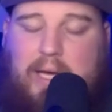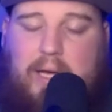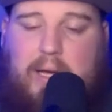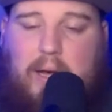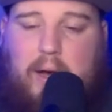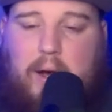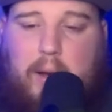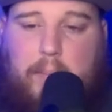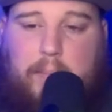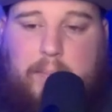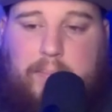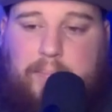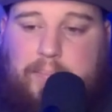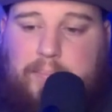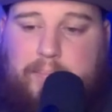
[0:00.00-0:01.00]

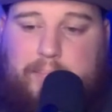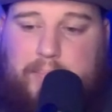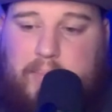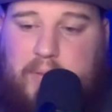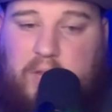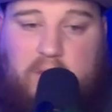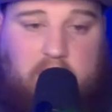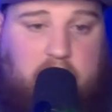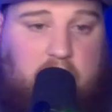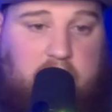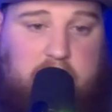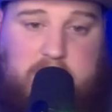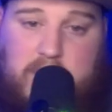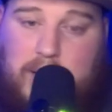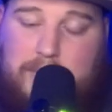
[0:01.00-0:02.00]
this is
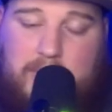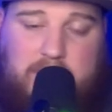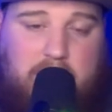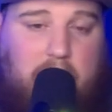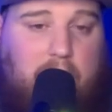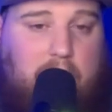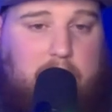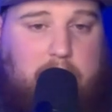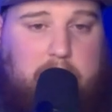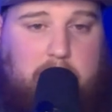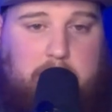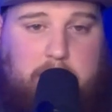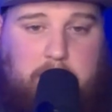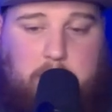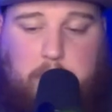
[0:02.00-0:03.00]
his time to shine.
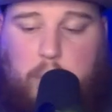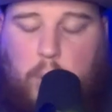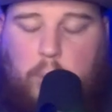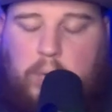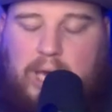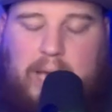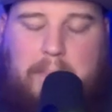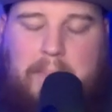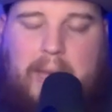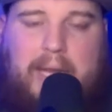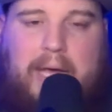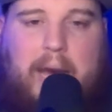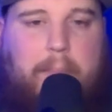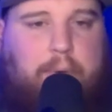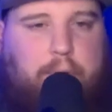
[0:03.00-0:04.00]
You don't get
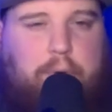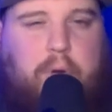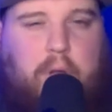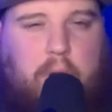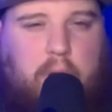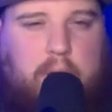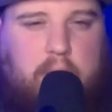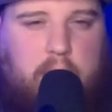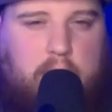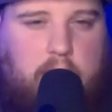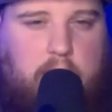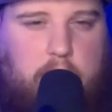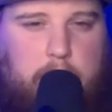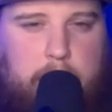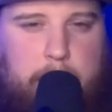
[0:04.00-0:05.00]
many opportunities like this.